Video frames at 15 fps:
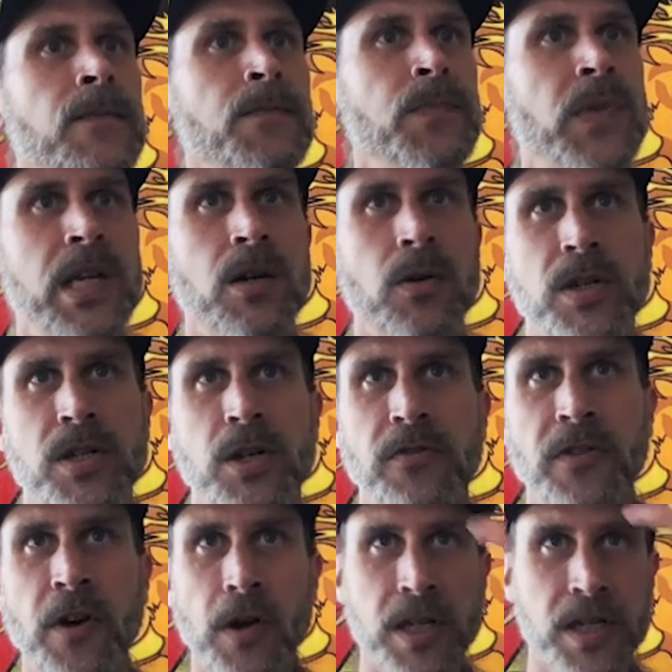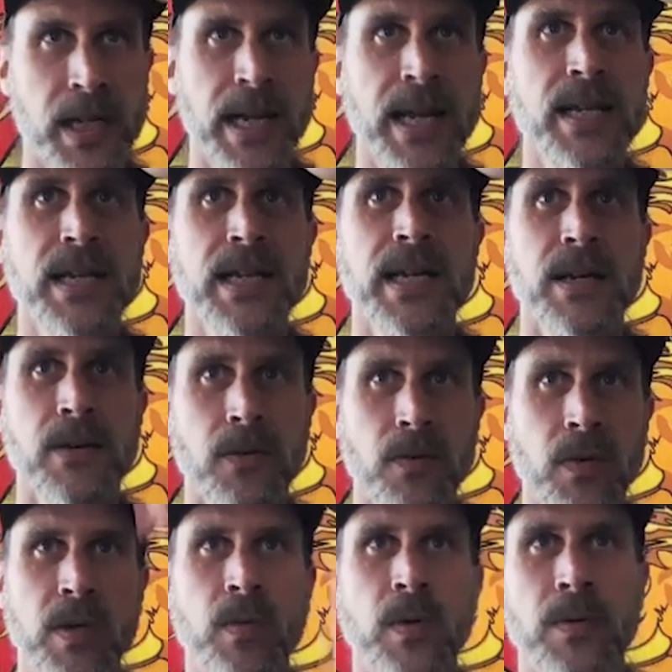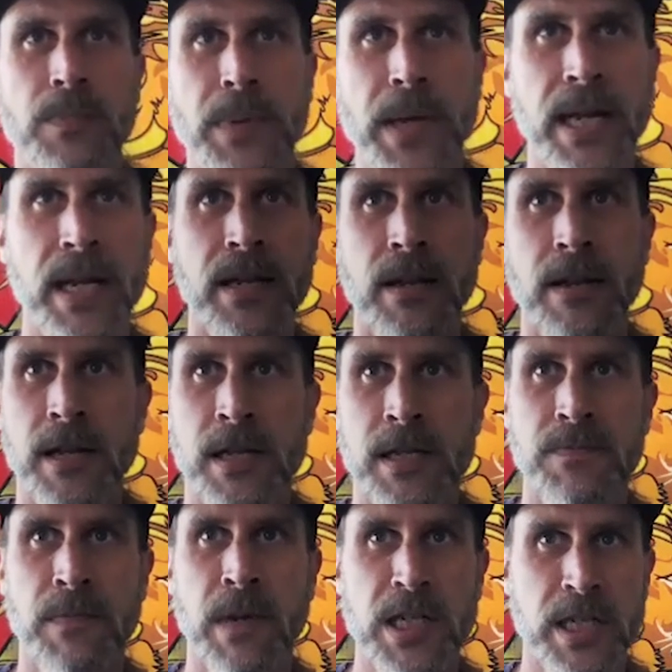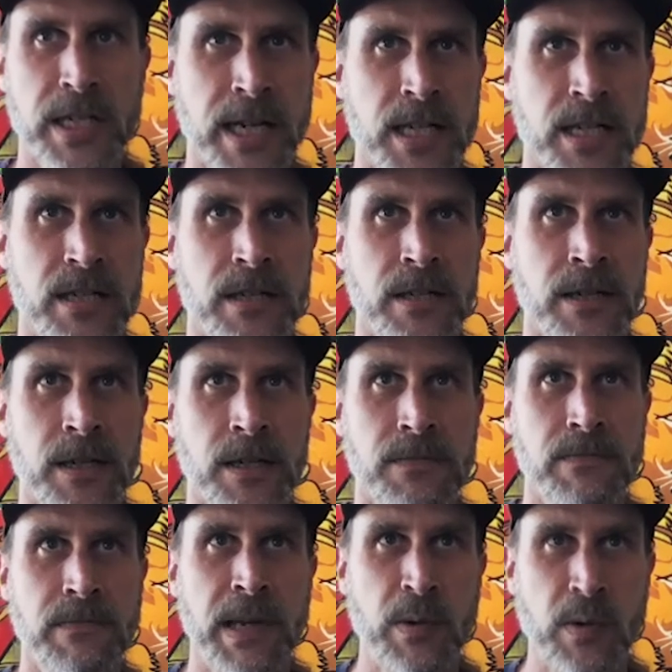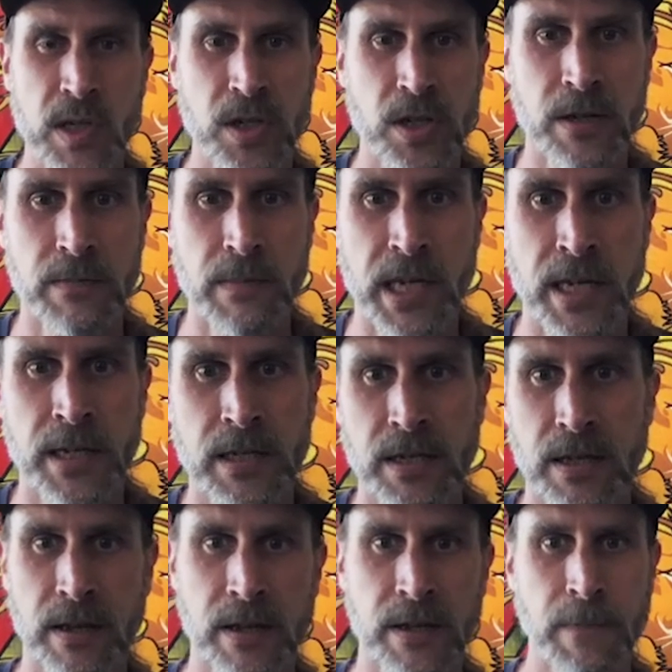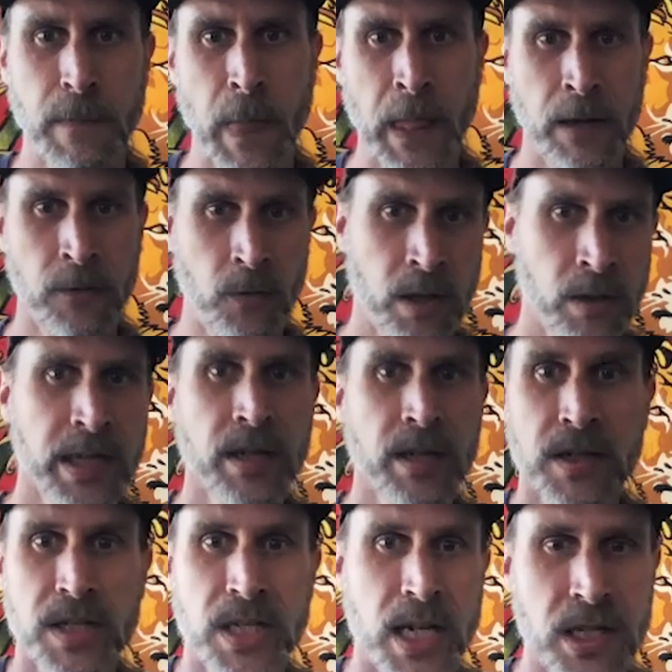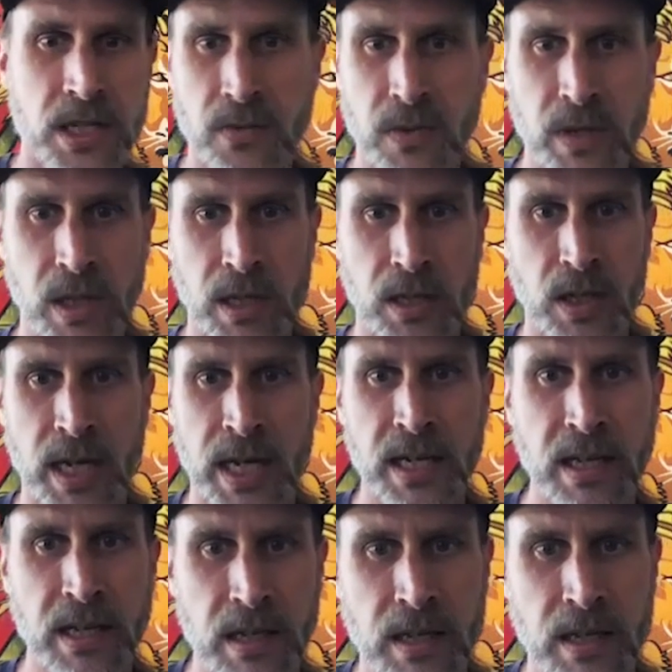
you know, we're so focused on ending it, we weren't paying as much attention as maybe we should have been to what legalization would look like.